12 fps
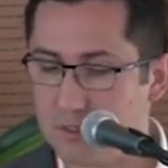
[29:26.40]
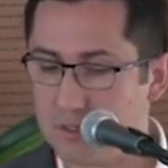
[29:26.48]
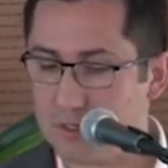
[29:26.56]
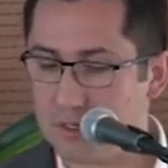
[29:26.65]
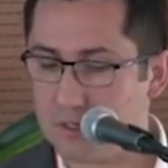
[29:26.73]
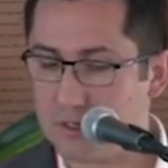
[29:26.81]

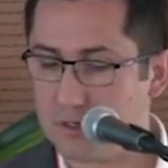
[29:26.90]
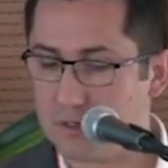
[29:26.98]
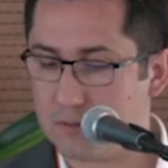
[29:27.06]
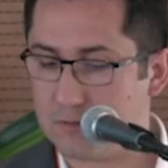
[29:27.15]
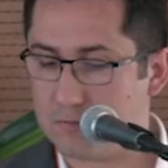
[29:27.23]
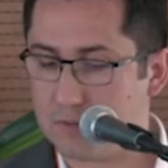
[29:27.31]
Yeah,
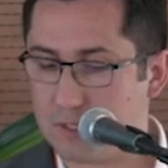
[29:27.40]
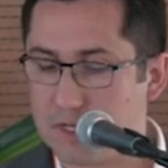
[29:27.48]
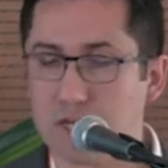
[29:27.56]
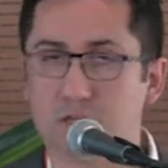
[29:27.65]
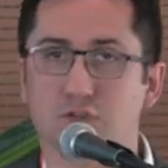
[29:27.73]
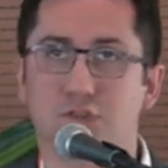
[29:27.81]
and the
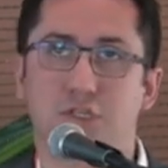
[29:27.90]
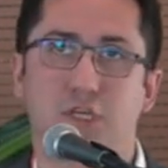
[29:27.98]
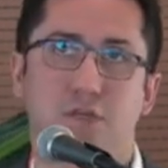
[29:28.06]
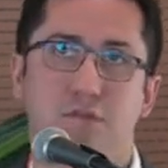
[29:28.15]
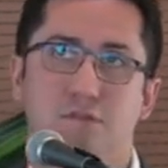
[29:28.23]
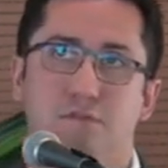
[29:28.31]

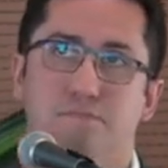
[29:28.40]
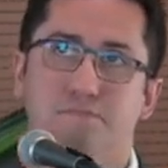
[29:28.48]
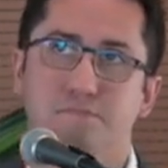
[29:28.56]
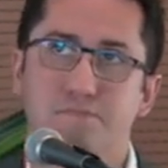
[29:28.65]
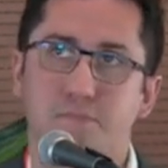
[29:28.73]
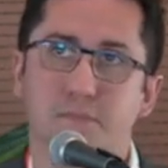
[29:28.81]
associates,
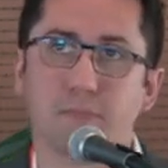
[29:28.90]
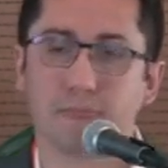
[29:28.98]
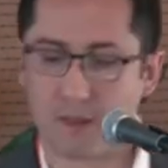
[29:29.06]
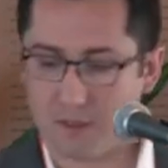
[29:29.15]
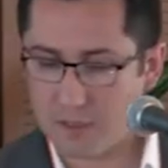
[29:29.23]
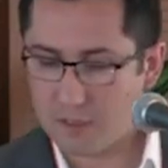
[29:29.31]

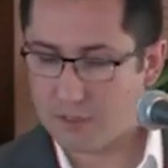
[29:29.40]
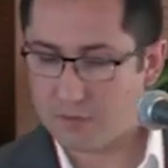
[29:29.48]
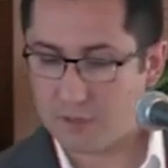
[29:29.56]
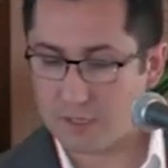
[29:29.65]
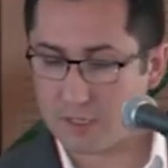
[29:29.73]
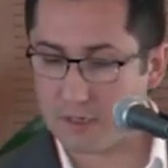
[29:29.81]

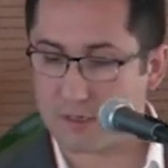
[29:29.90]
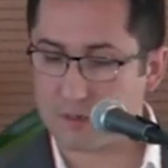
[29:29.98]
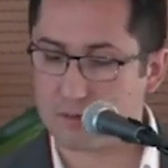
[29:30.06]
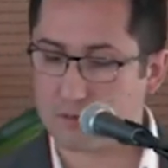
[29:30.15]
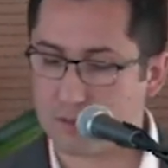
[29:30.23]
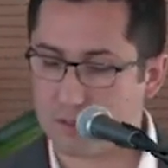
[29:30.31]
they
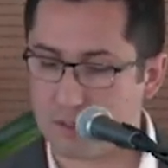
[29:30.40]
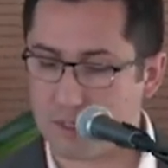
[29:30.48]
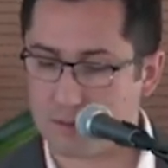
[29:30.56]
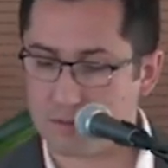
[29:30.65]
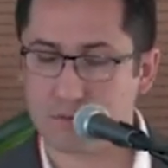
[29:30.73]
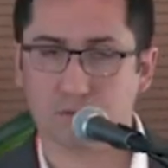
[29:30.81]
are
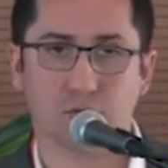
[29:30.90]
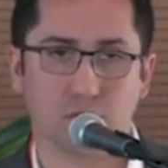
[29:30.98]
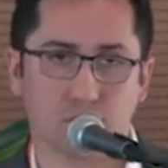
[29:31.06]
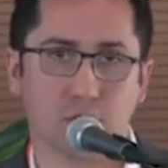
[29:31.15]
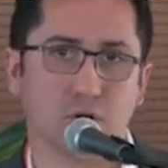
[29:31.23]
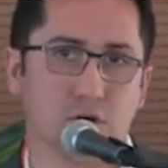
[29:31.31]
like
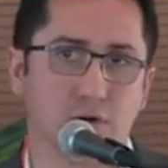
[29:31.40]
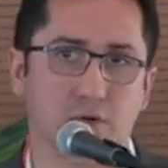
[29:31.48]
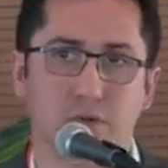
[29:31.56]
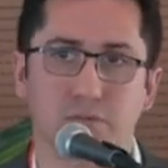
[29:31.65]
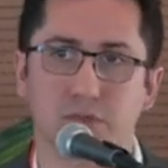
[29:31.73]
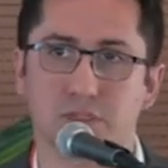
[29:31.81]

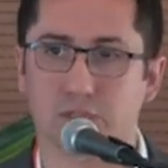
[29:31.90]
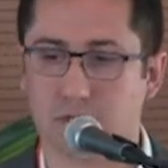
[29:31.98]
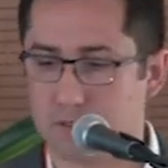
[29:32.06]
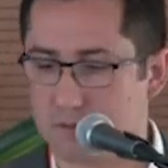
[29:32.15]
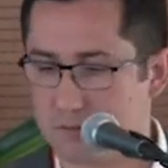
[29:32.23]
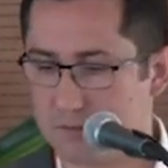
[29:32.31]

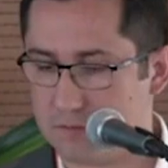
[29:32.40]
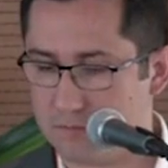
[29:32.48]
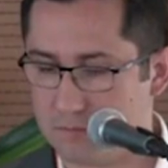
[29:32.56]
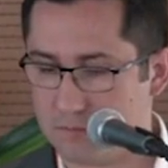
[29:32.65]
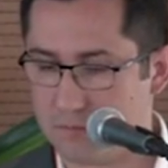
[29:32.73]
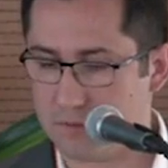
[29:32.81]
co-investigators,
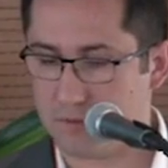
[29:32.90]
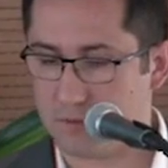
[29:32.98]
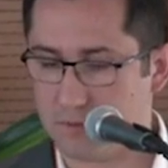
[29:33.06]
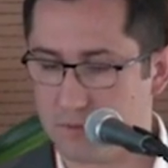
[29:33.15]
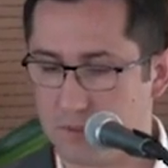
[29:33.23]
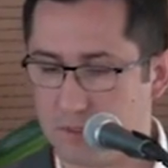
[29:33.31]

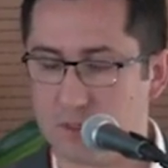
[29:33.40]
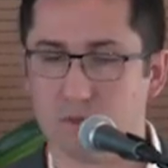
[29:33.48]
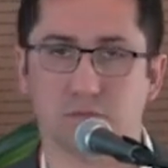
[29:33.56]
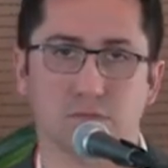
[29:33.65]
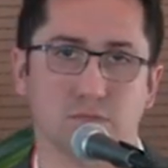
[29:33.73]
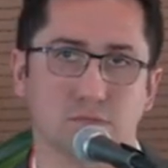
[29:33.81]

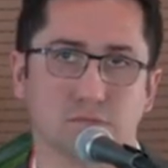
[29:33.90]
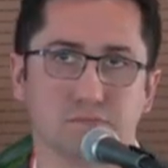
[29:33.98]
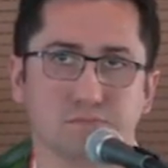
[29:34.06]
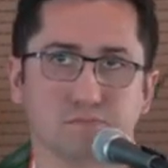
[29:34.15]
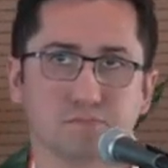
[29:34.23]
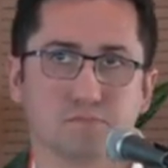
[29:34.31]

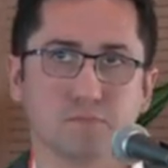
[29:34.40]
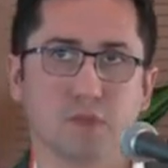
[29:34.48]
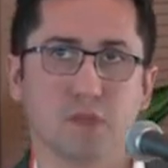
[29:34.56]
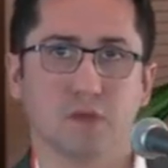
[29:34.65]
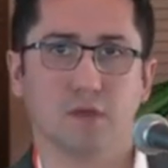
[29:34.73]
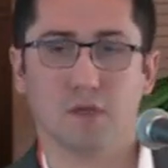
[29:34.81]
and
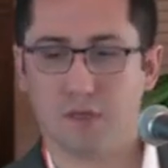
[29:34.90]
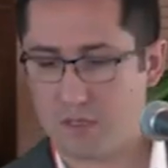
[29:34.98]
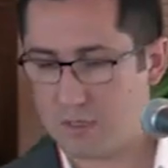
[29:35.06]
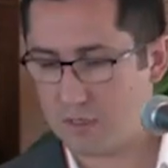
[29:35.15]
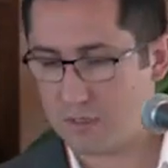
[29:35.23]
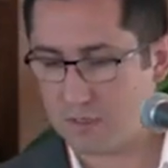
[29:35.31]

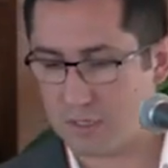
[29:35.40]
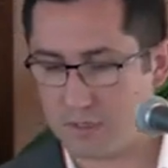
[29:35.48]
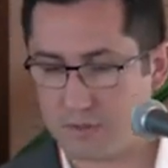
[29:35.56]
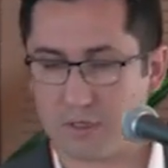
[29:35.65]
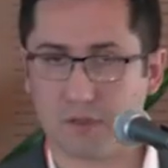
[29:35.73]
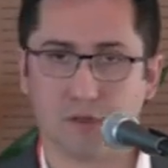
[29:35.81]
yeah,
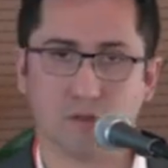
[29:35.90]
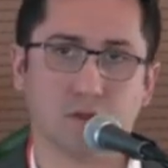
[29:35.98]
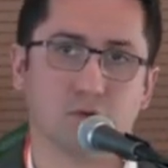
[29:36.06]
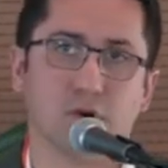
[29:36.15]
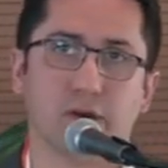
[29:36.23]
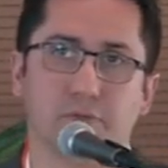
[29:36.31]
they
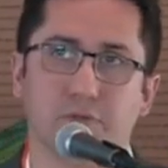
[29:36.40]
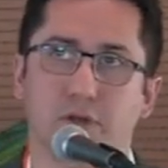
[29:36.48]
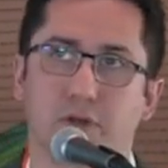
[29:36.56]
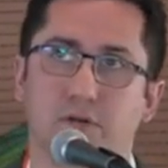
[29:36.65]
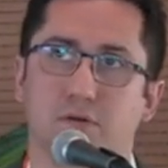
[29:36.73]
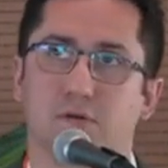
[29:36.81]
don't have
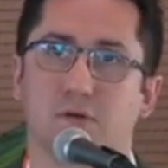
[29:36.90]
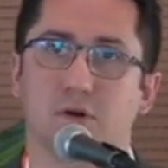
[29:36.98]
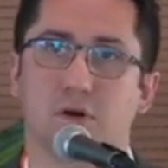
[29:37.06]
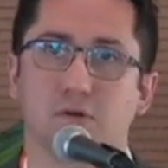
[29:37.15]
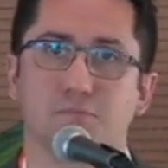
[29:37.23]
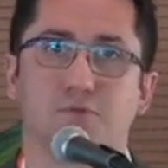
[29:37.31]
their
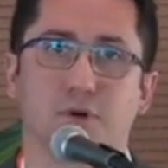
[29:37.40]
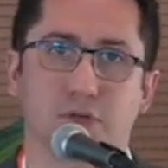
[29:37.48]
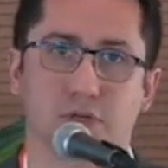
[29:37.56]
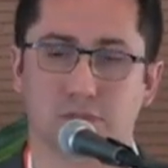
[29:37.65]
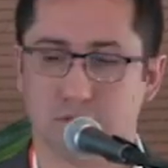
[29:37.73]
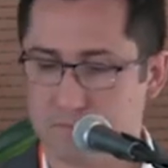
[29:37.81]
own
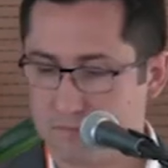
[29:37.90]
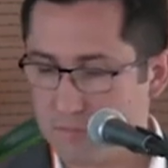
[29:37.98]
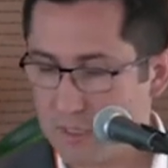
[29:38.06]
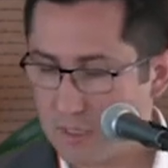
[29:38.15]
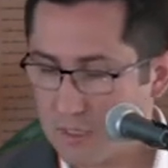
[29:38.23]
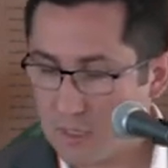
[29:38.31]
projects,
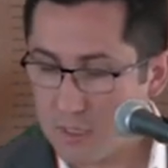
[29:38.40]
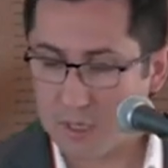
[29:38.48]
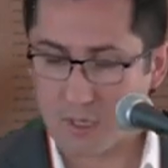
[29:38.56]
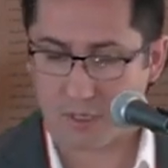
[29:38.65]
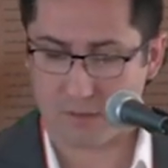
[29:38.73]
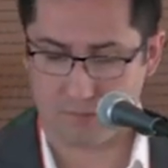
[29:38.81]

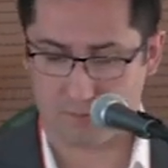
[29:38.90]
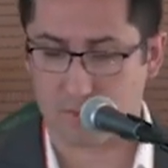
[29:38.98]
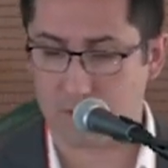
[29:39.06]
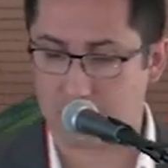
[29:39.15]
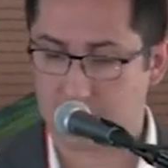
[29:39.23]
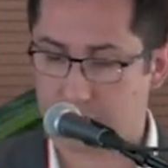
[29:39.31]

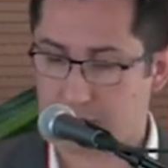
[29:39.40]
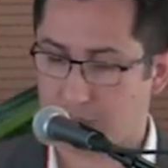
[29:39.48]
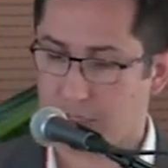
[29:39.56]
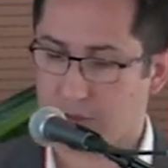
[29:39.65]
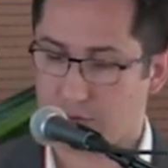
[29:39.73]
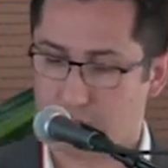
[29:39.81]
and
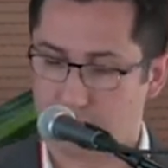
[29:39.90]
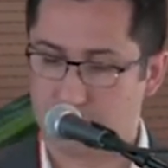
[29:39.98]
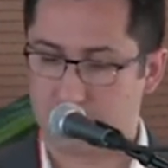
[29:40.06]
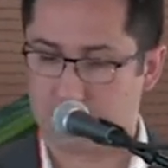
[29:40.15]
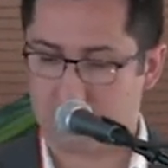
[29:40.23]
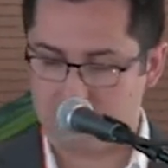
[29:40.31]
they could
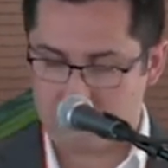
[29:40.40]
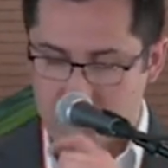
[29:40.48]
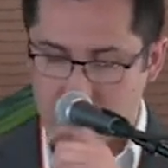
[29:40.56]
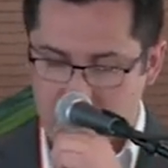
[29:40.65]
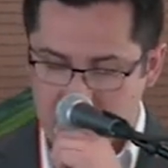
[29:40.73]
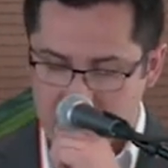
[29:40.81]
be them
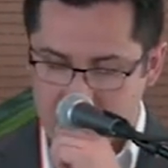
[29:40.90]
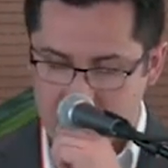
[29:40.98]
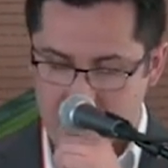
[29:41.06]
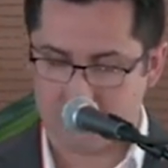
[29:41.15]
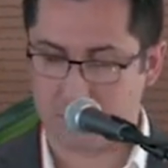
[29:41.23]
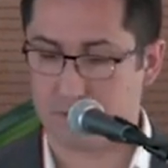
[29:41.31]

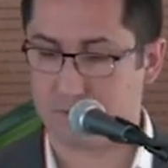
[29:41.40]
also